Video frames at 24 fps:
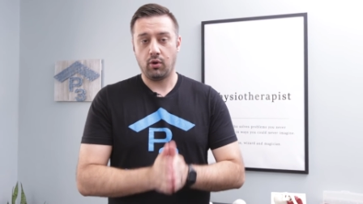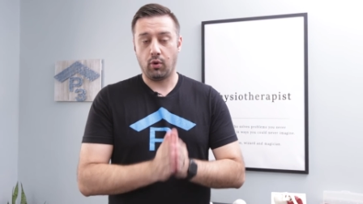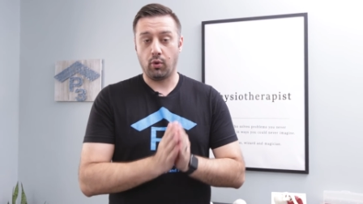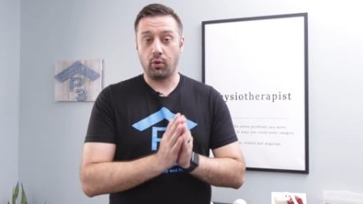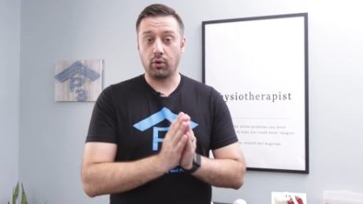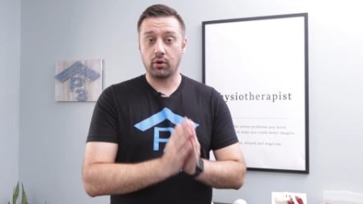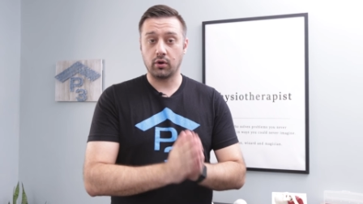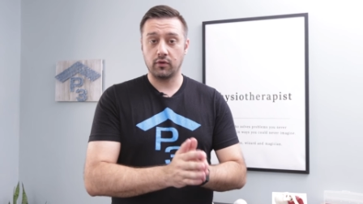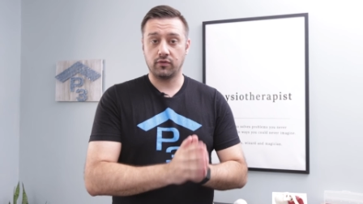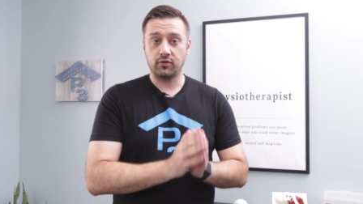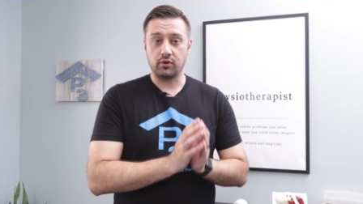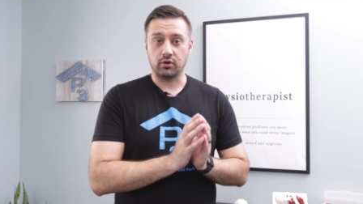
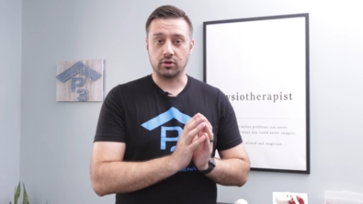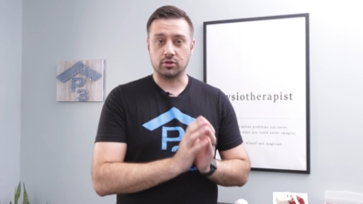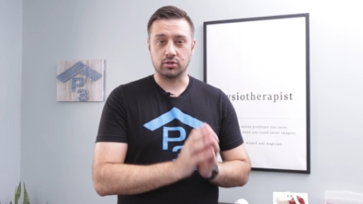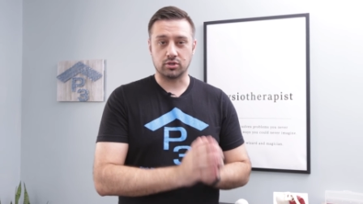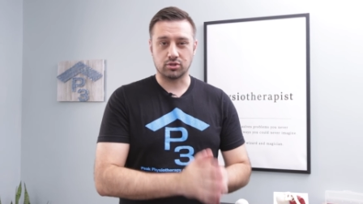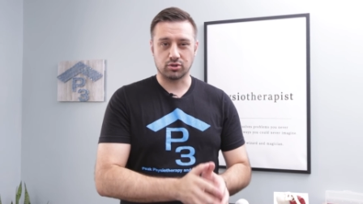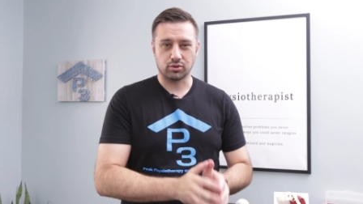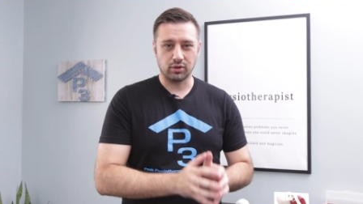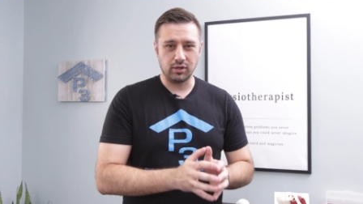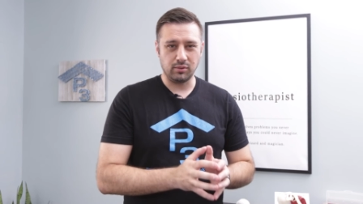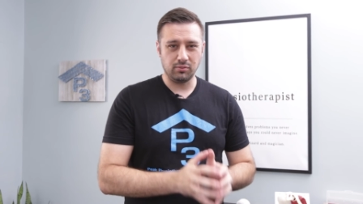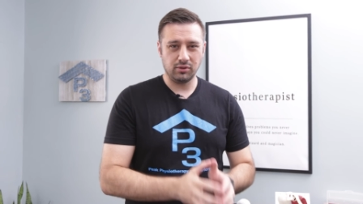or if you're
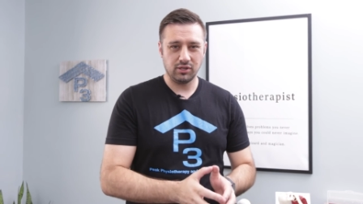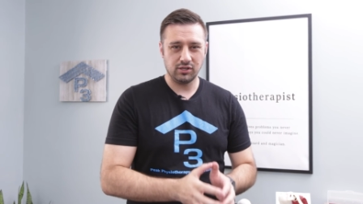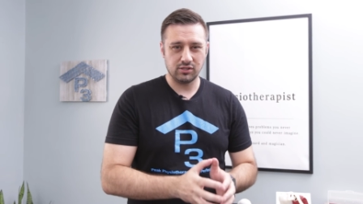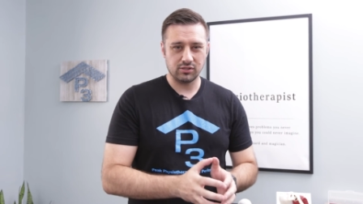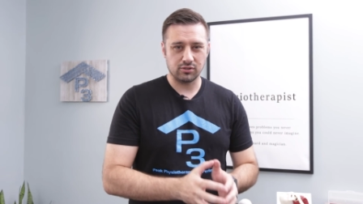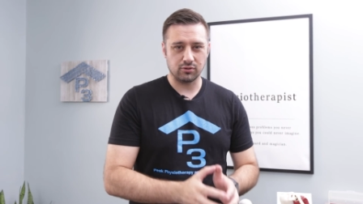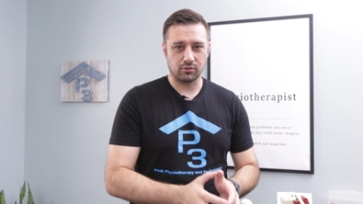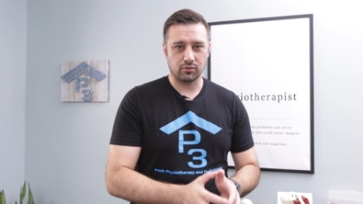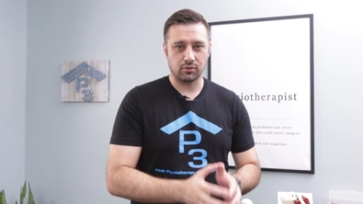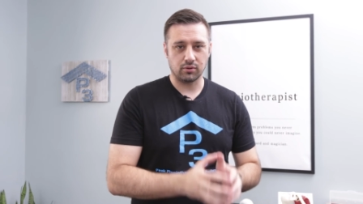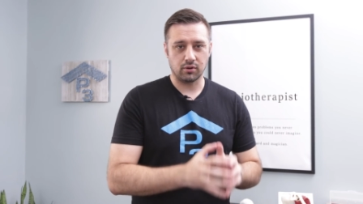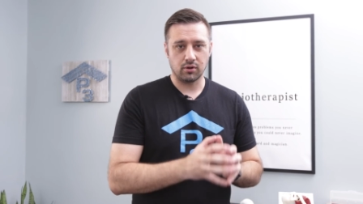extremely
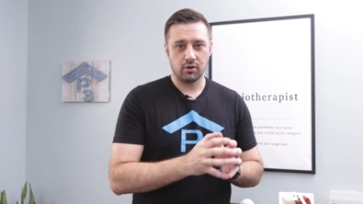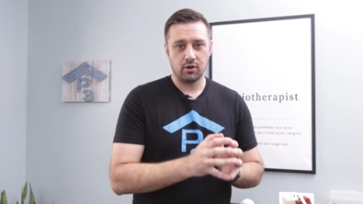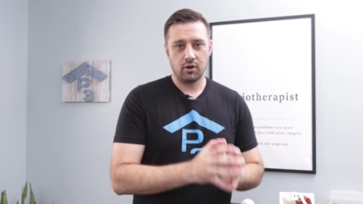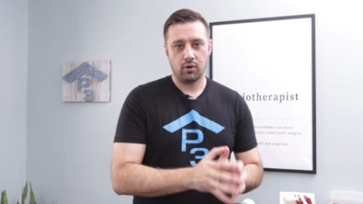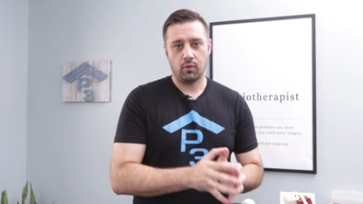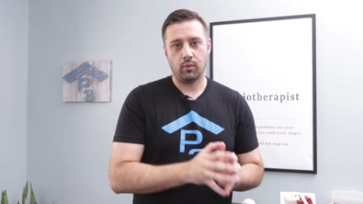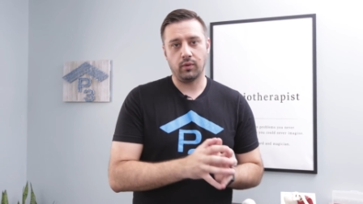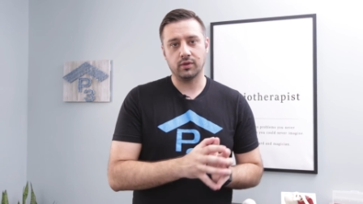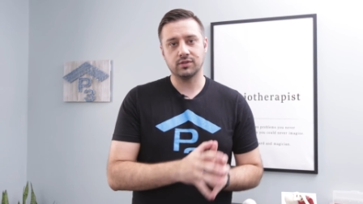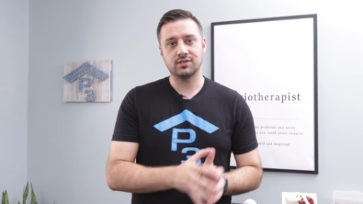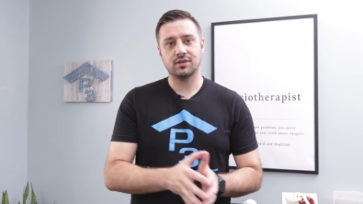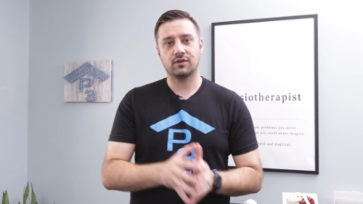sore,
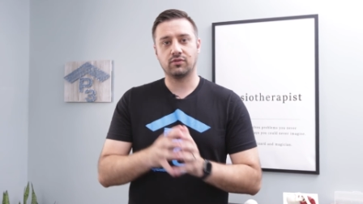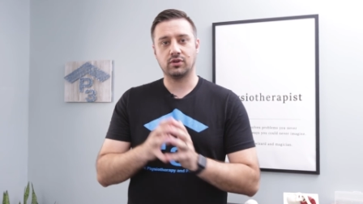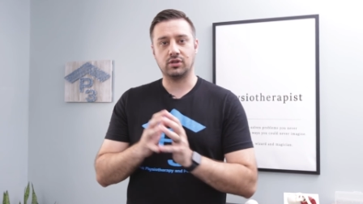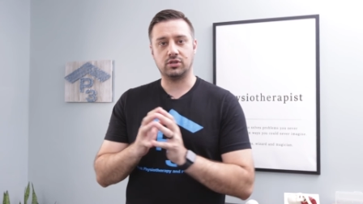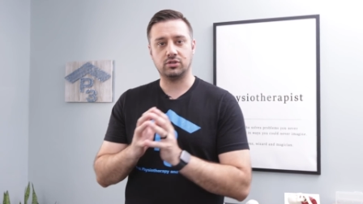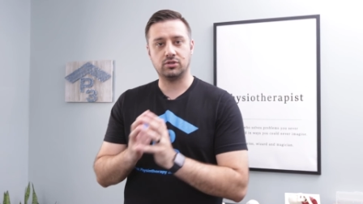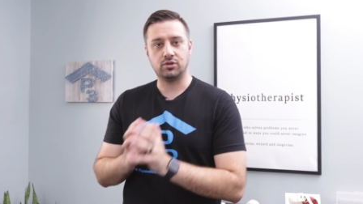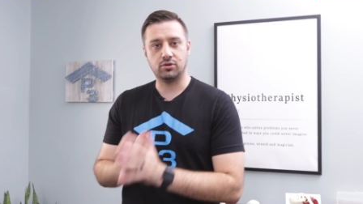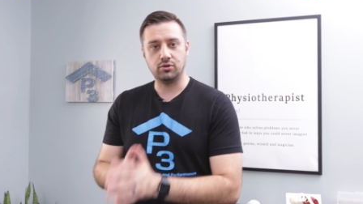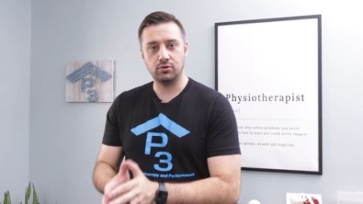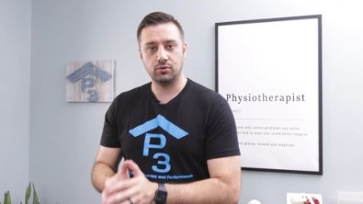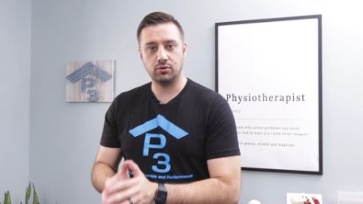once every
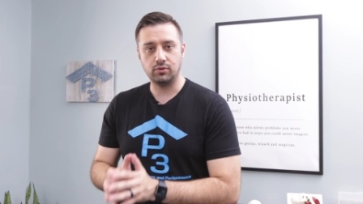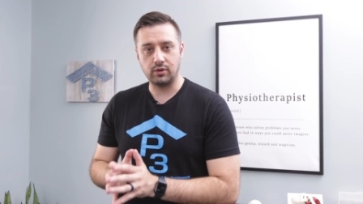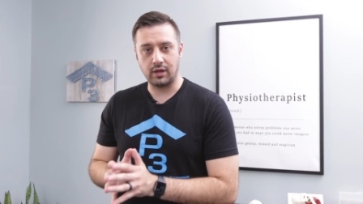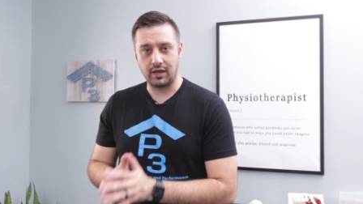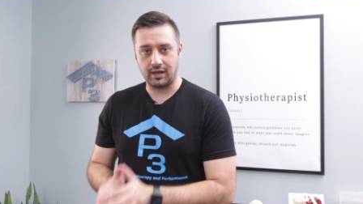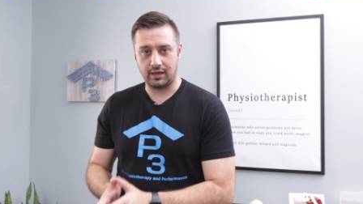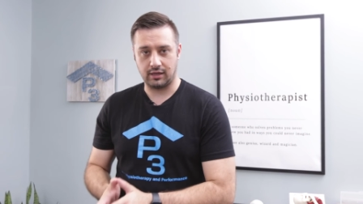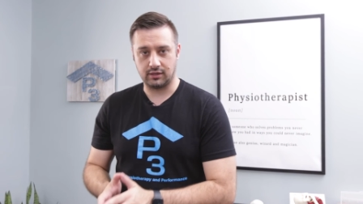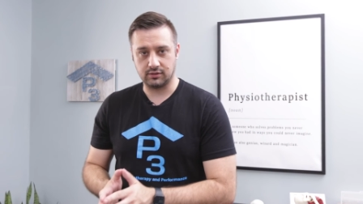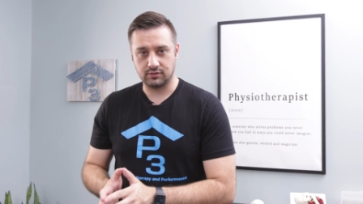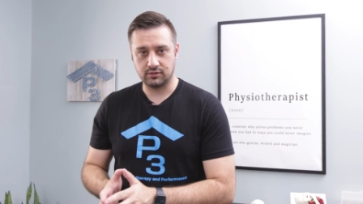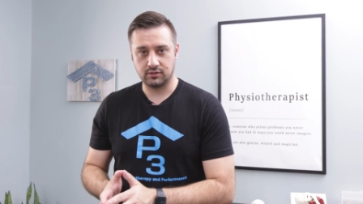two
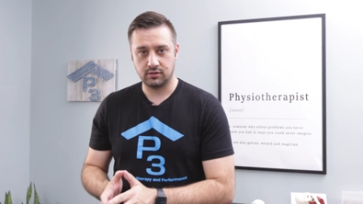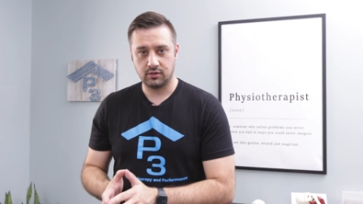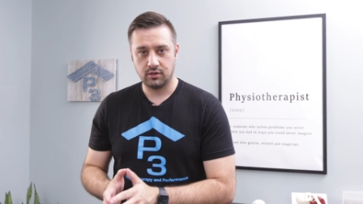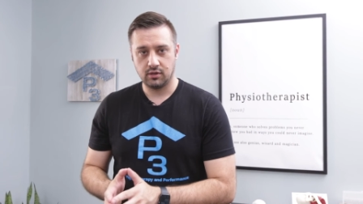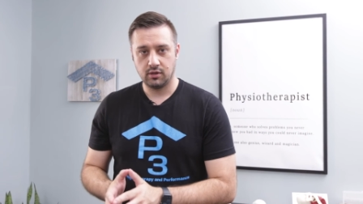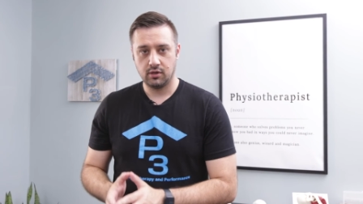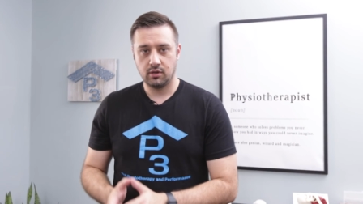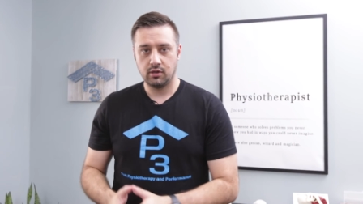days.